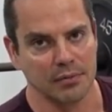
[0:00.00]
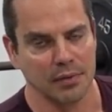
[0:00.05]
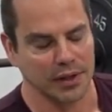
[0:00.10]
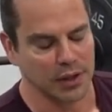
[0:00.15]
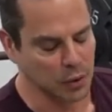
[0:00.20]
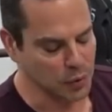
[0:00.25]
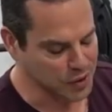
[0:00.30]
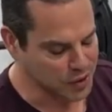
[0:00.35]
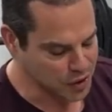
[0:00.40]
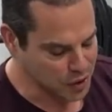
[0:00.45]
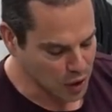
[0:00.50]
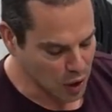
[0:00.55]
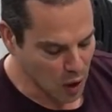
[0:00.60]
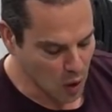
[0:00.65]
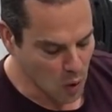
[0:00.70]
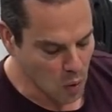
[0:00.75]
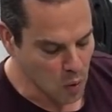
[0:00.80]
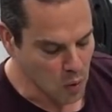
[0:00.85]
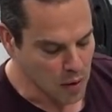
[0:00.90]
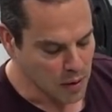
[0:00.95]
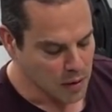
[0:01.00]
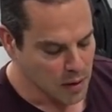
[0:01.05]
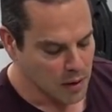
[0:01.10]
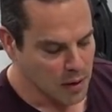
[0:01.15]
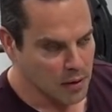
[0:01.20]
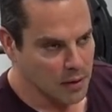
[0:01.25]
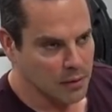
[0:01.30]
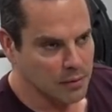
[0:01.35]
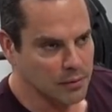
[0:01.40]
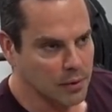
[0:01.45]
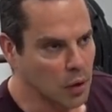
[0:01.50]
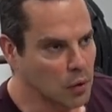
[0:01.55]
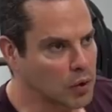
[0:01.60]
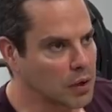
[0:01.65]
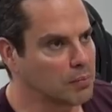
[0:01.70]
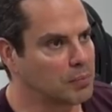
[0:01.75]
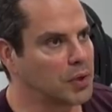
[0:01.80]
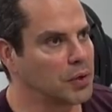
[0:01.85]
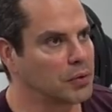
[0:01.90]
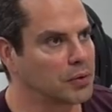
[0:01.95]
Like, there was No
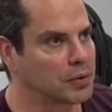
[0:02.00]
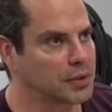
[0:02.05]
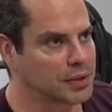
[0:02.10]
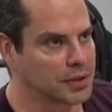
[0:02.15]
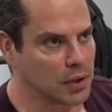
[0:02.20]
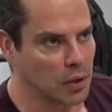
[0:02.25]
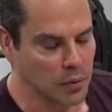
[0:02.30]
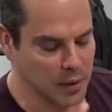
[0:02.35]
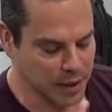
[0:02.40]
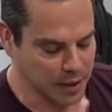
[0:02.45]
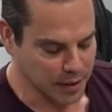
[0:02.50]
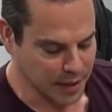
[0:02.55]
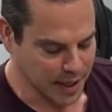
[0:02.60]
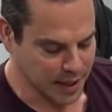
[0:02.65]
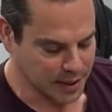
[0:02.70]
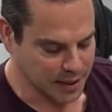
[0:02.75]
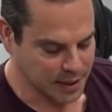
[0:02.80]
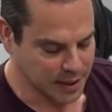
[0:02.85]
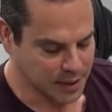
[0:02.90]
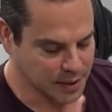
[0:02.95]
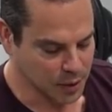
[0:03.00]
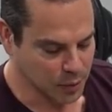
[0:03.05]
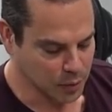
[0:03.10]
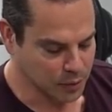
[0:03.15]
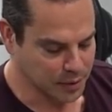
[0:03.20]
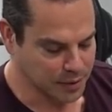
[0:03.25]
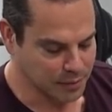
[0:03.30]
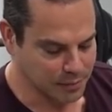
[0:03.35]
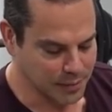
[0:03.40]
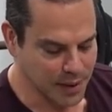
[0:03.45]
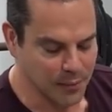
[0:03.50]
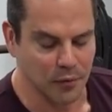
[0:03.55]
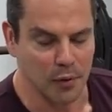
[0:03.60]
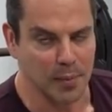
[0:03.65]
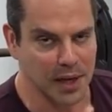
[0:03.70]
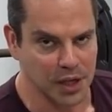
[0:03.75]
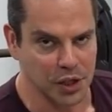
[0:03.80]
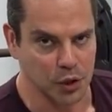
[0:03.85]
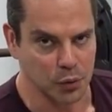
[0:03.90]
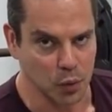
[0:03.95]
computers, no internet, so
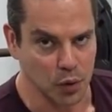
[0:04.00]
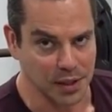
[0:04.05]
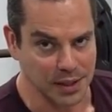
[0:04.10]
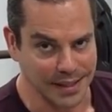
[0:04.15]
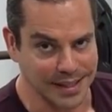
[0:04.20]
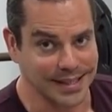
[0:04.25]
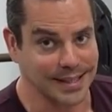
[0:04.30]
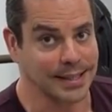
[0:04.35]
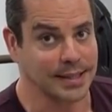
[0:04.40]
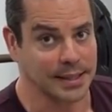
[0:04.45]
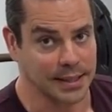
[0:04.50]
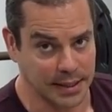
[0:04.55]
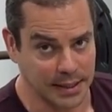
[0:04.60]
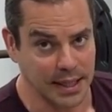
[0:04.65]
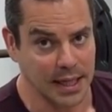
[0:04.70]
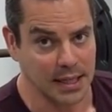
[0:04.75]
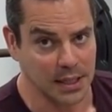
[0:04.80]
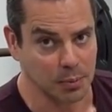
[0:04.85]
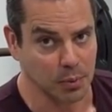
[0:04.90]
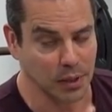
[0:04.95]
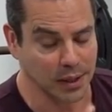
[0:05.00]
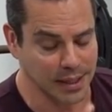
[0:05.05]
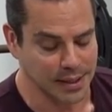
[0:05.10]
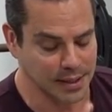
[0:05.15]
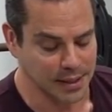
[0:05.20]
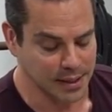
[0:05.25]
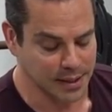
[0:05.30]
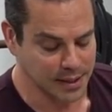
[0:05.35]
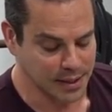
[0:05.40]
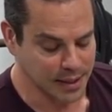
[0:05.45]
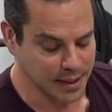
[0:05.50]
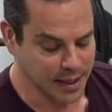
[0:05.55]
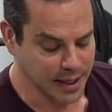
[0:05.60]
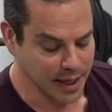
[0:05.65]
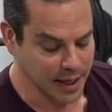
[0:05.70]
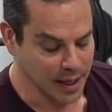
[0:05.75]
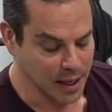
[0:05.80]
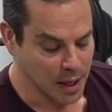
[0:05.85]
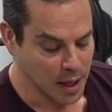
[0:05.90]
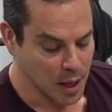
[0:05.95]
information wasn't as accessible as it is
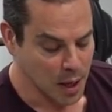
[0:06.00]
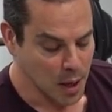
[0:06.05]
today.